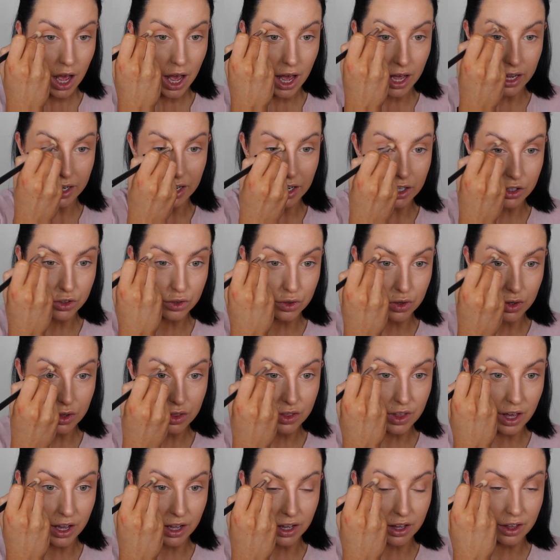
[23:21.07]
And I do
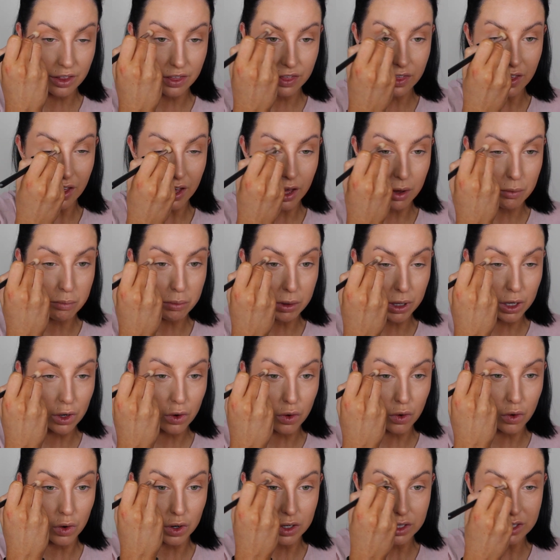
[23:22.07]
think that
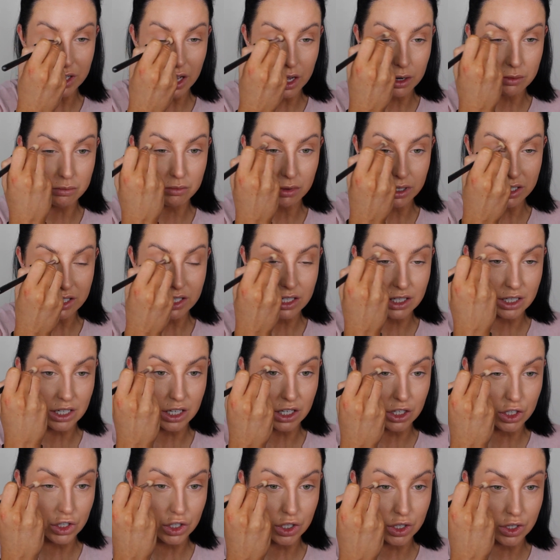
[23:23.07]
because in my
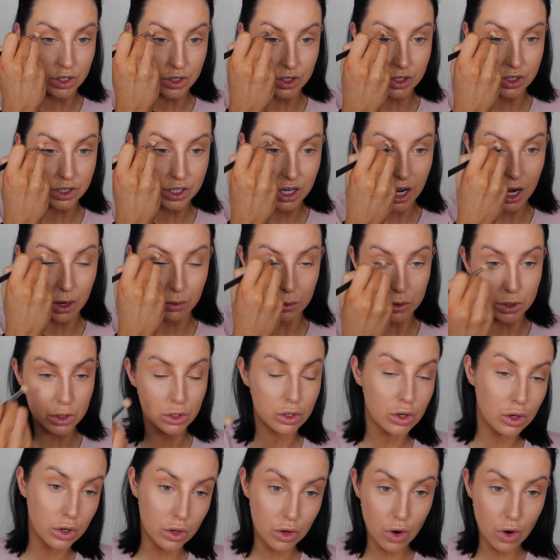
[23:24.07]
teenage years I was